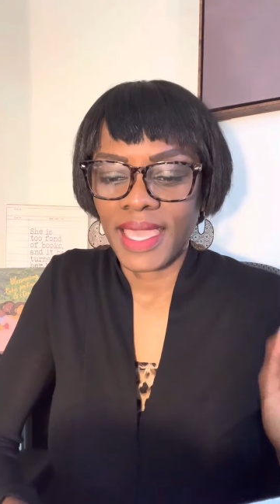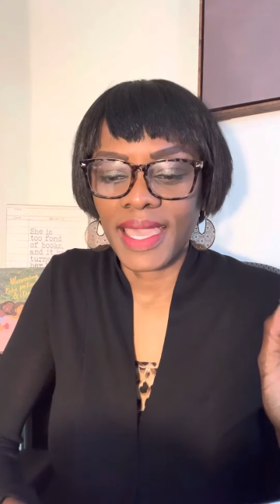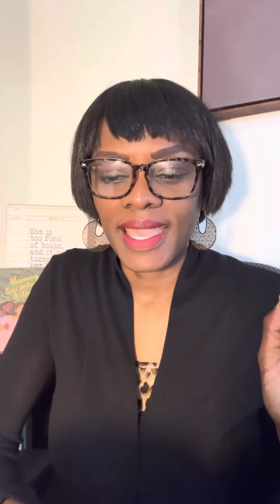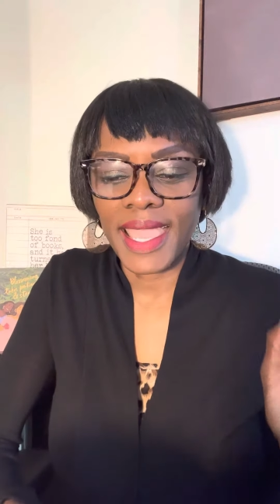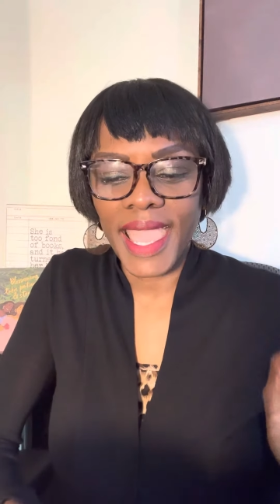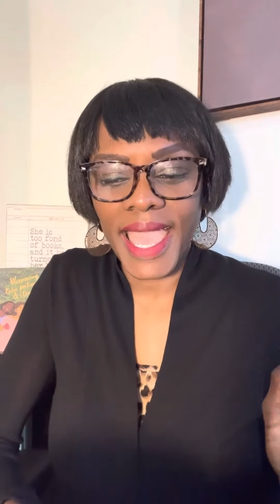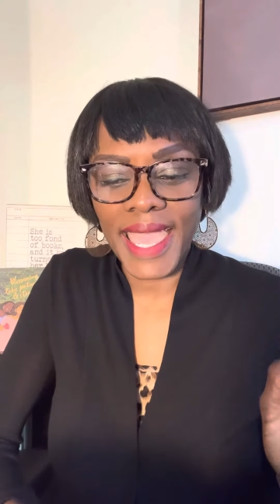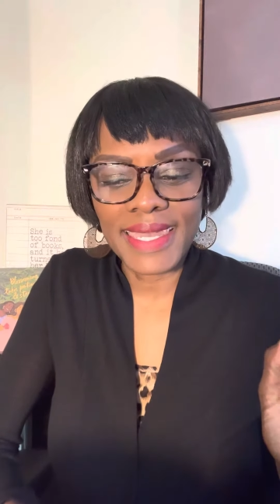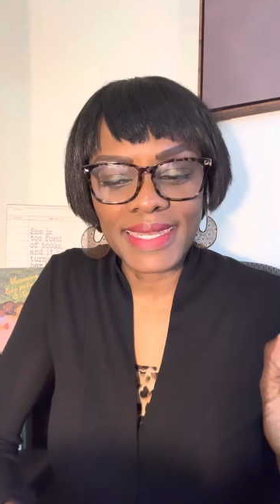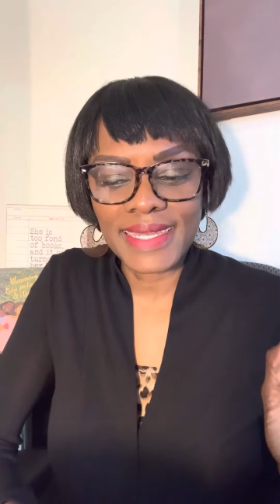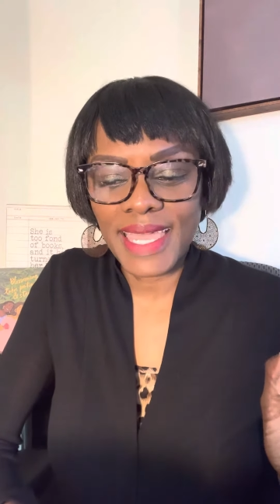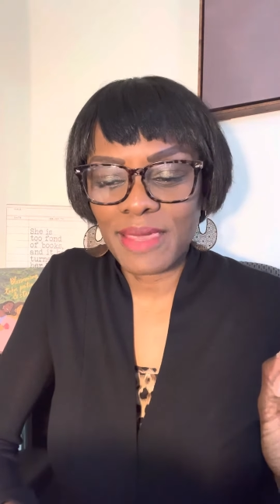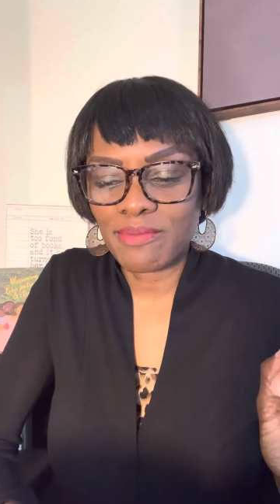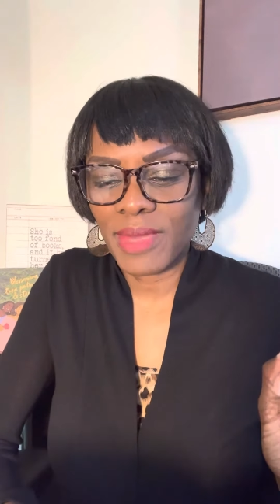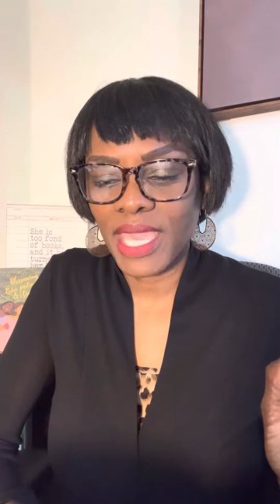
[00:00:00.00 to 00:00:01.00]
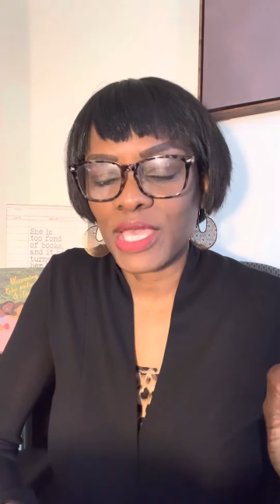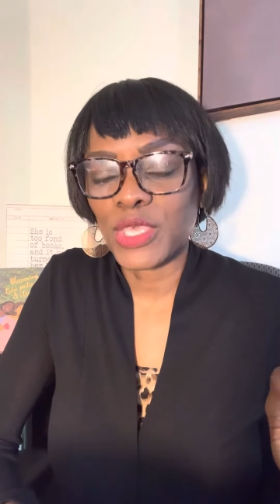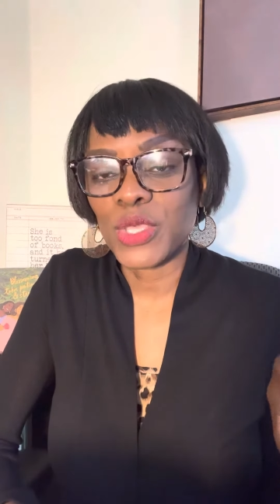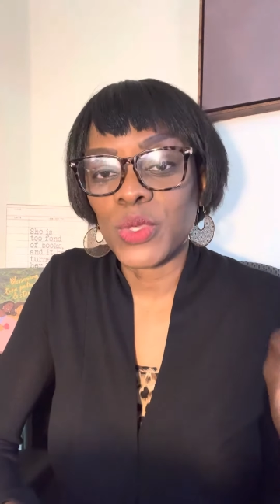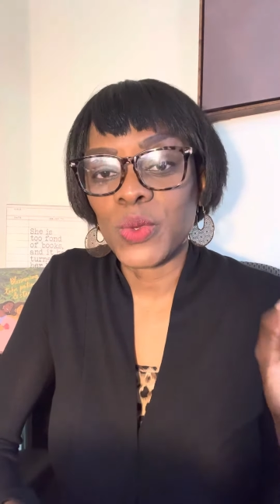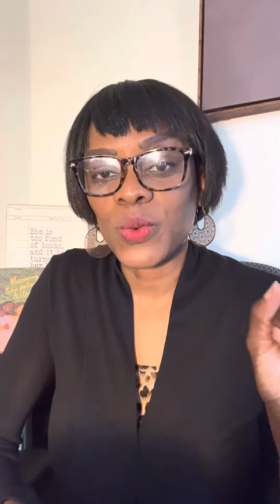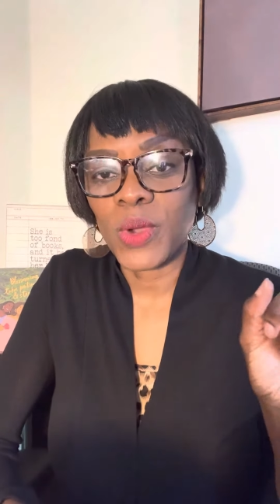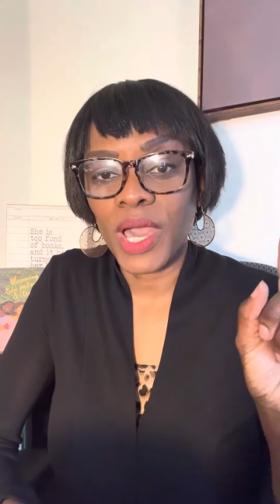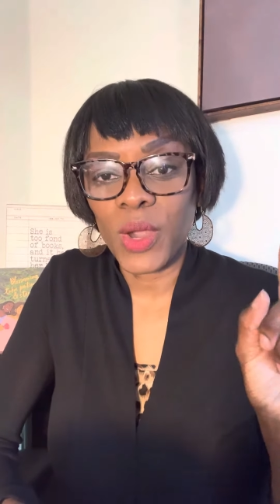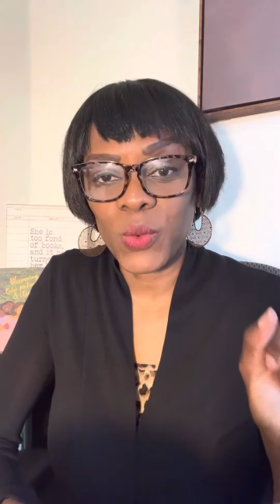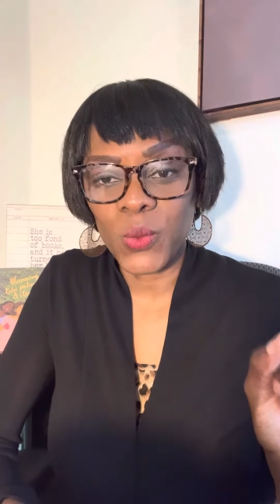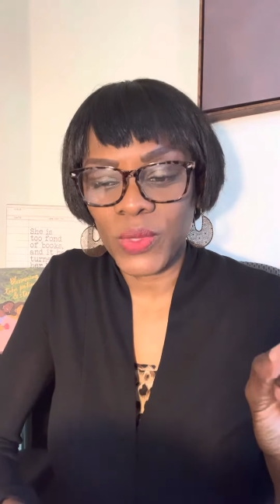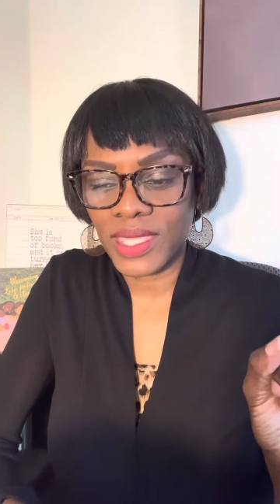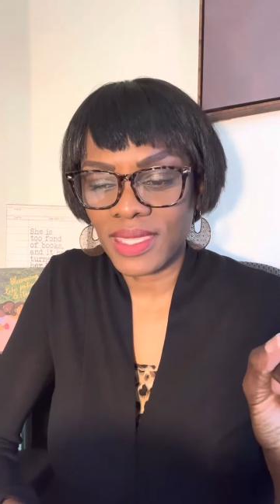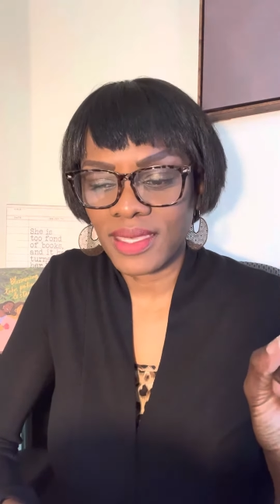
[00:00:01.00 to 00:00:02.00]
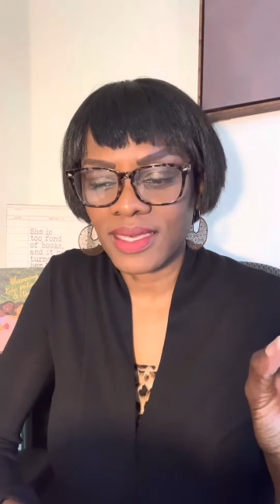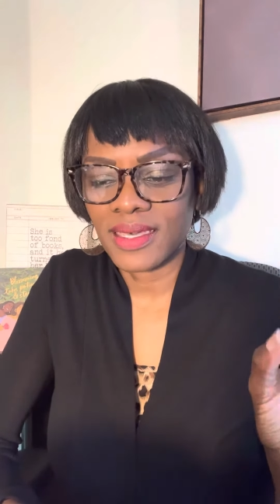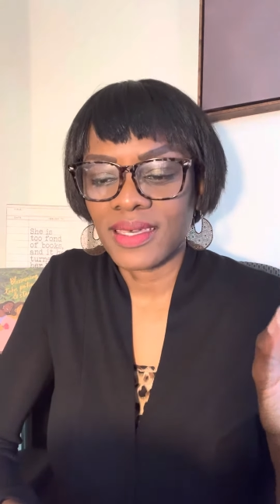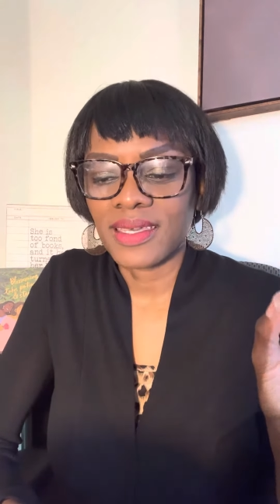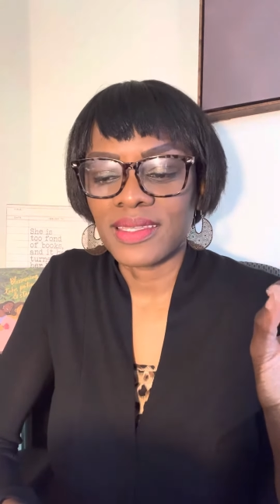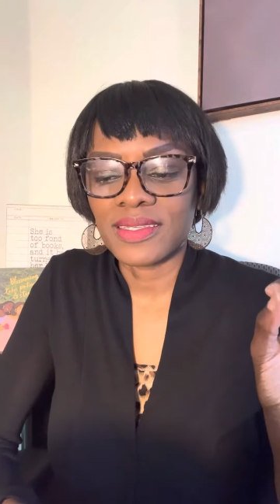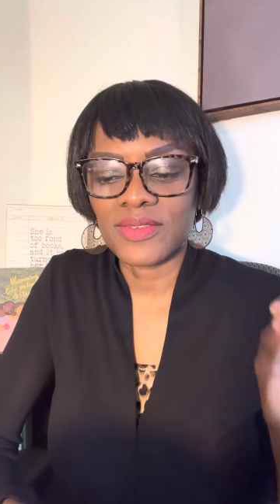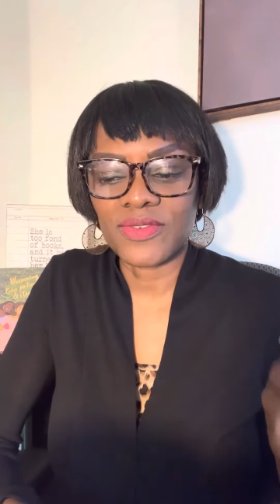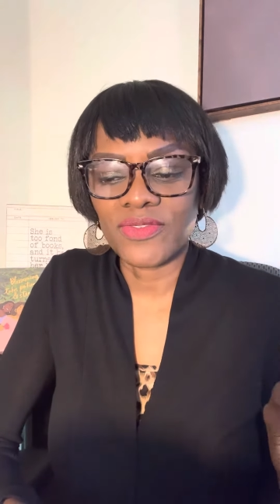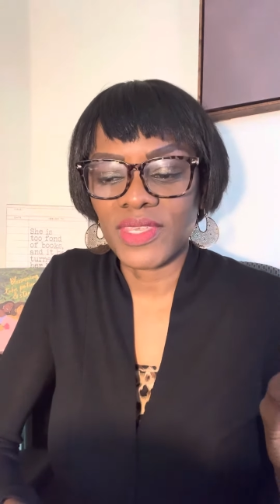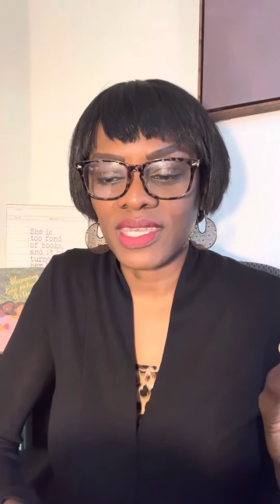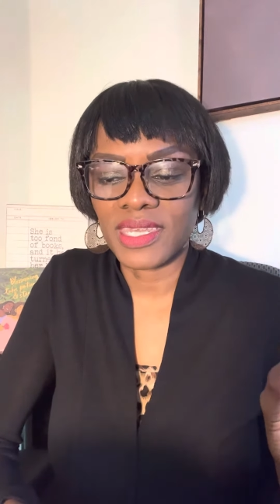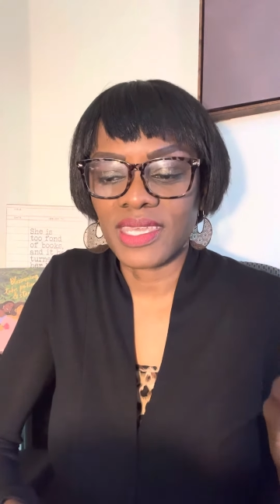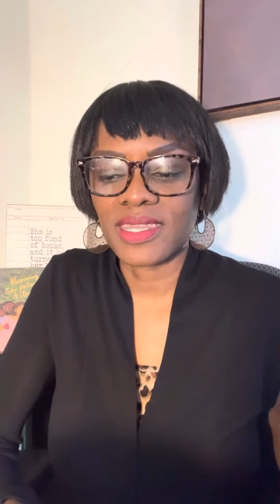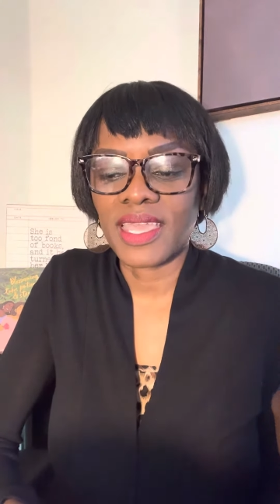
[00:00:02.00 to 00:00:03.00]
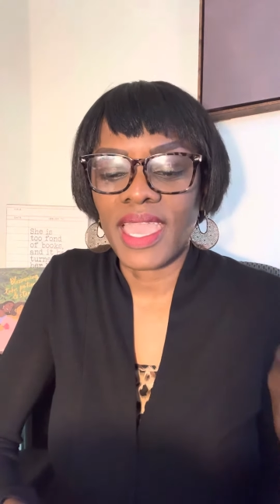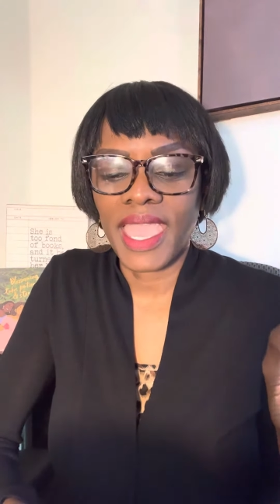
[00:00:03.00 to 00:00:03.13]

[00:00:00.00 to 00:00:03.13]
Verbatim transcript: God did not make you a weak, defeated,